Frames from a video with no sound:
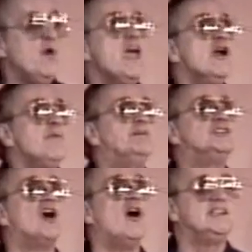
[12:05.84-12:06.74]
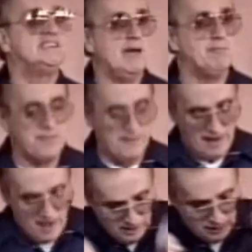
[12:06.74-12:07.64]
weird, bizarre type of
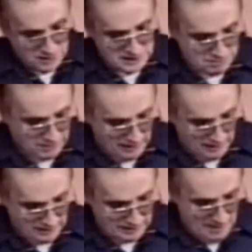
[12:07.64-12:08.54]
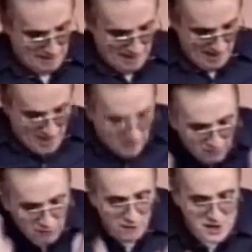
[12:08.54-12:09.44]
thing to explain.
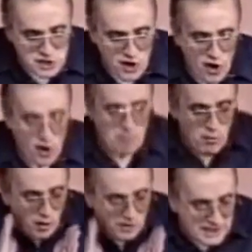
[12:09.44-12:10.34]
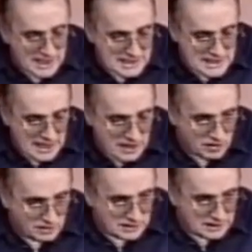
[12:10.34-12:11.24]
The very turmoil
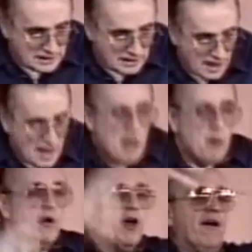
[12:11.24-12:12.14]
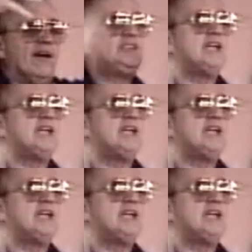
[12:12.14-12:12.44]
continues. We are a